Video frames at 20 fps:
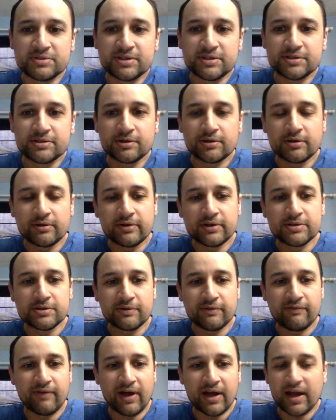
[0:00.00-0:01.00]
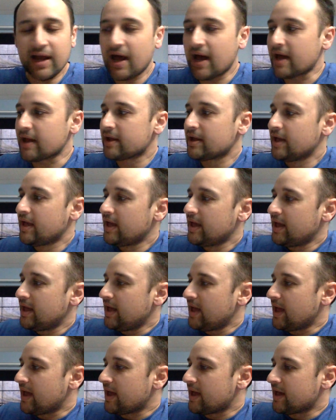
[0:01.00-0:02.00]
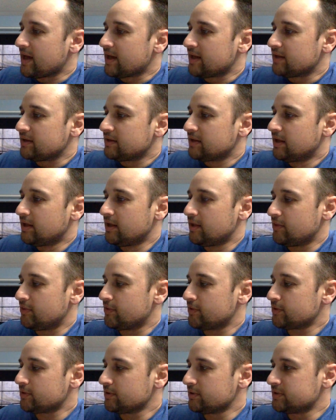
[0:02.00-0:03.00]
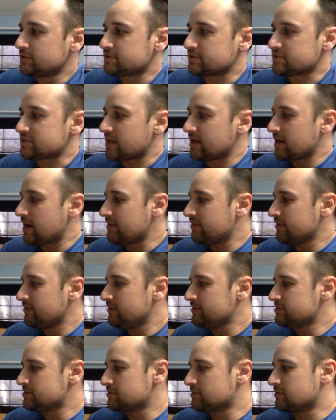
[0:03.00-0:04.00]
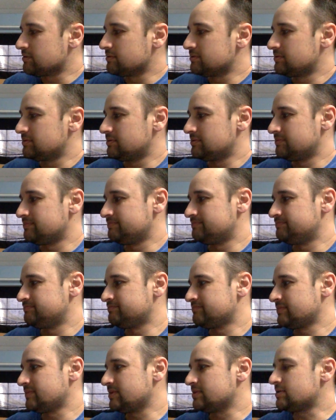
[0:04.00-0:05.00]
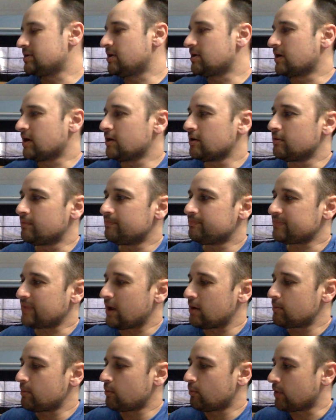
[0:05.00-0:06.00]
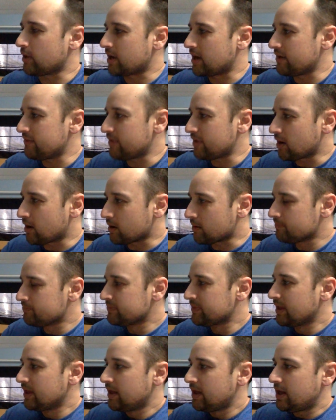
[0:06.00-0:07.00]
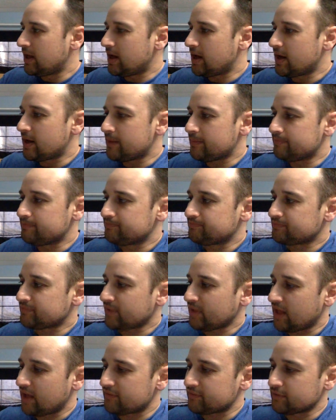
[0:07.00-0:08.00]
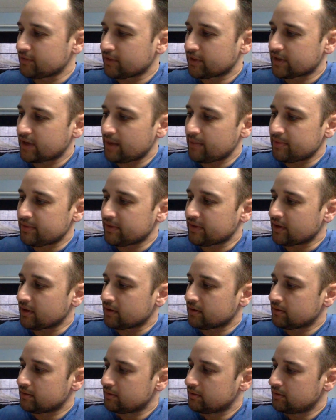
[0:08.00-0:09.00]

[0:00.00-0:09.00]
These are fungi, and they're delicious. I think these are, darn, I don't remember what kind they are. I have to look it up in the